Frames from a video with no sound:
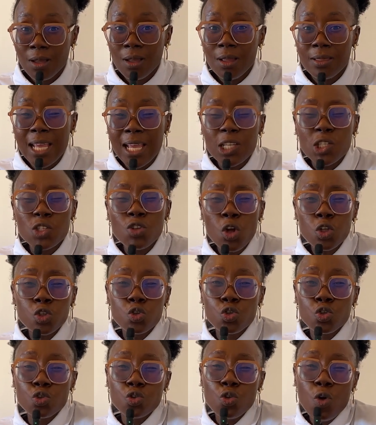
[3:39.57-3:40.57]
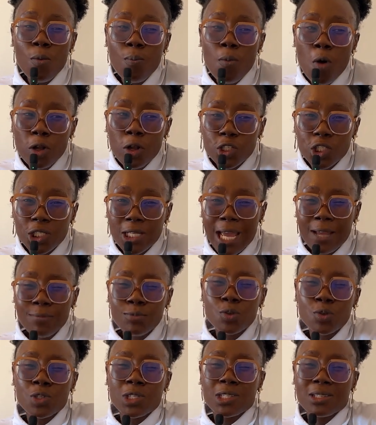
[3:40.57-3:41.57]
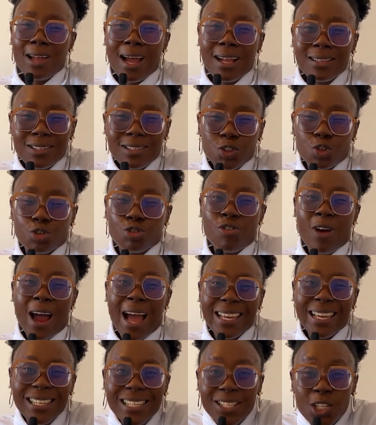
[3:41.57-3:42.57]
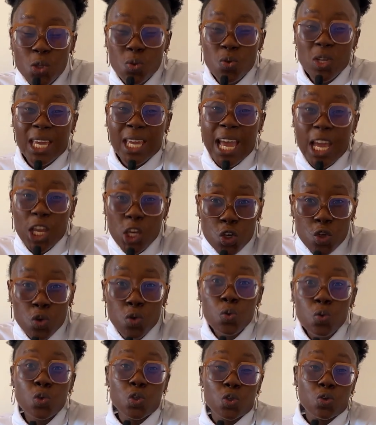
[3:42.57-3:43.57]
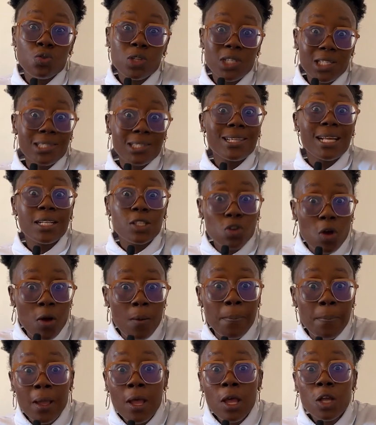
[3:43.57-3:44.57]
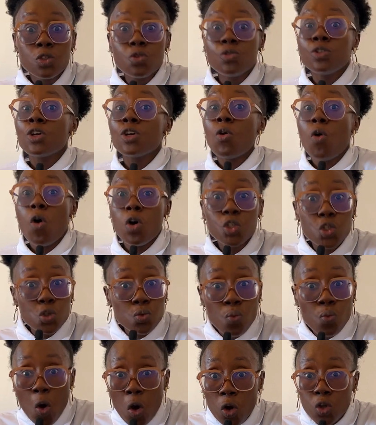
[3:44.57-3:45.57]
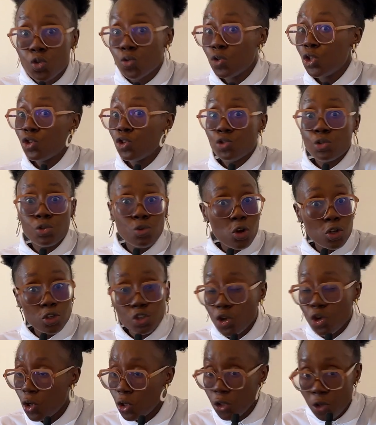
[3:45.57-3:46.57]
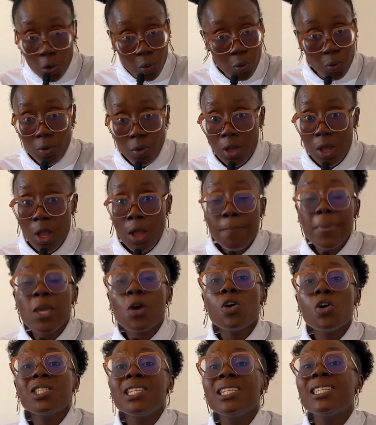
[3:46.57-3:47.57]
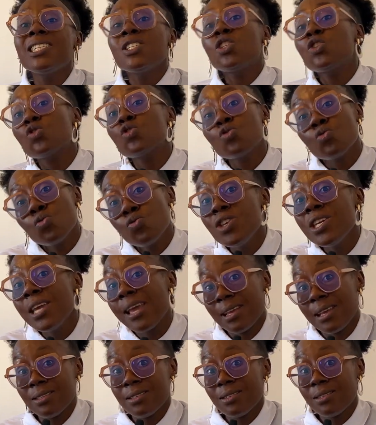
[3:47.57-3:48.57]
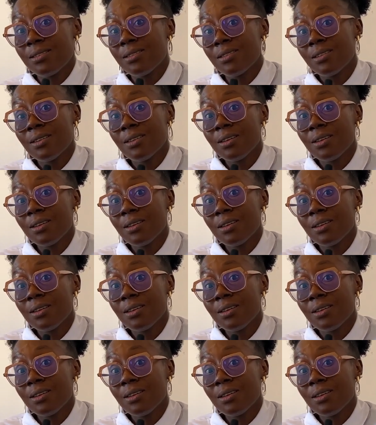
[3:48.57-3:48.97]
There's not so much time to start trying to get used to the setup, to the coursework, to the structure. No, because it is 2 years.